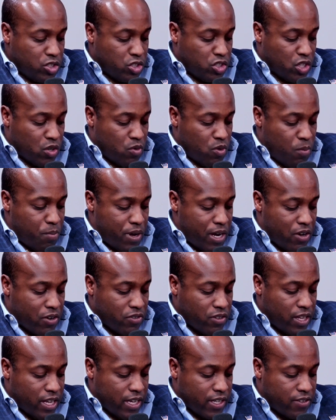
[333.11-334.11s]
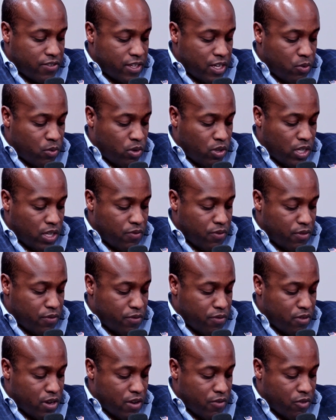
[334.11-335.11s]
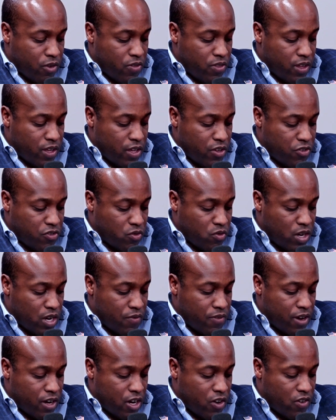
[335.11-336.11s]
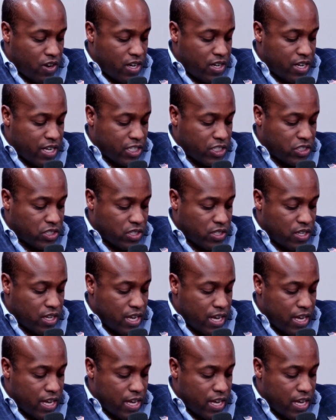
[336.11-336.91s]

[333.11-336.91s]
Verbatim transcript: General Powell's legacy will live in forever in the history of our great nation